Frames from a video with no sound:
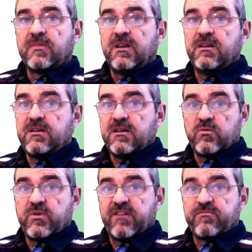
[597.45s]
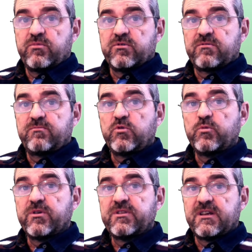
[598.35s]
In here we have put
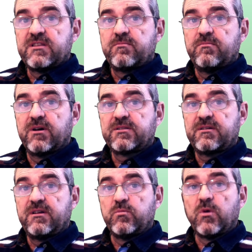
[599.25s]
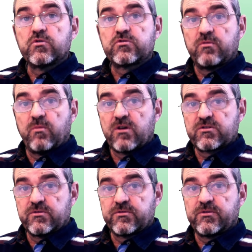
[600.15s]
2.8, but in most
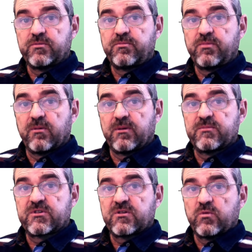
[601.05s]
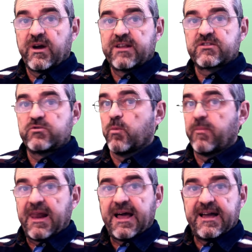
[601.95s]
robust control problems, once
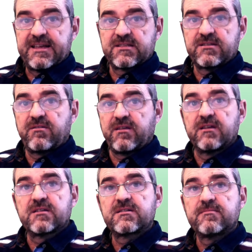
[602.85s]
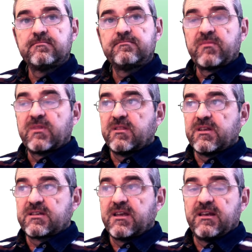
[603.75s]
normalized things,
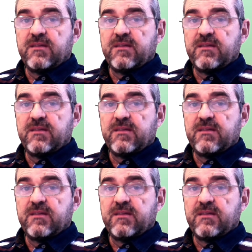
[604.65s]
this gain